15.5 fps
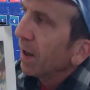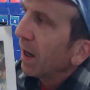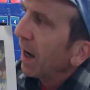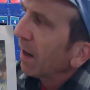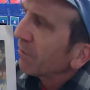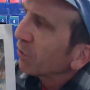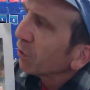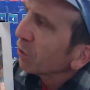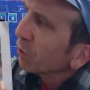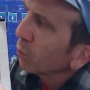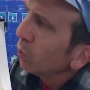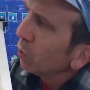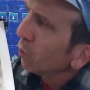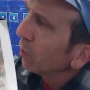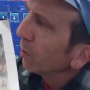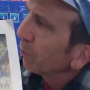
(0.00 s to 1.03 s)
After
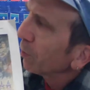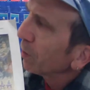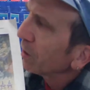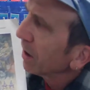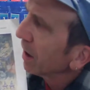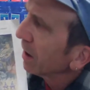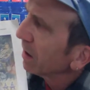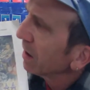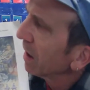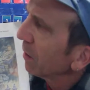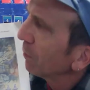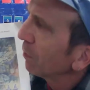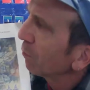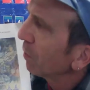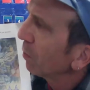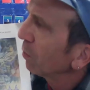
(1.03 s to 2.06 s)
school, we pretended that
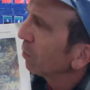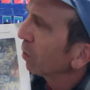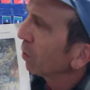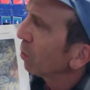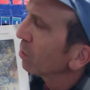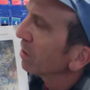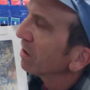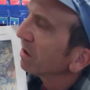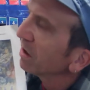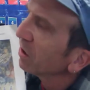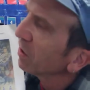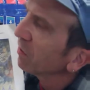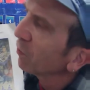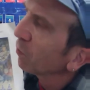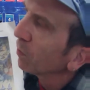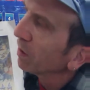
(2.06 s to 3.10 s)
we rode Golden
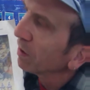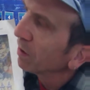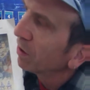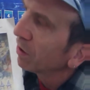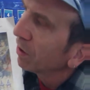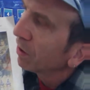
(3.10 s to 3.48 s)
Silverwind.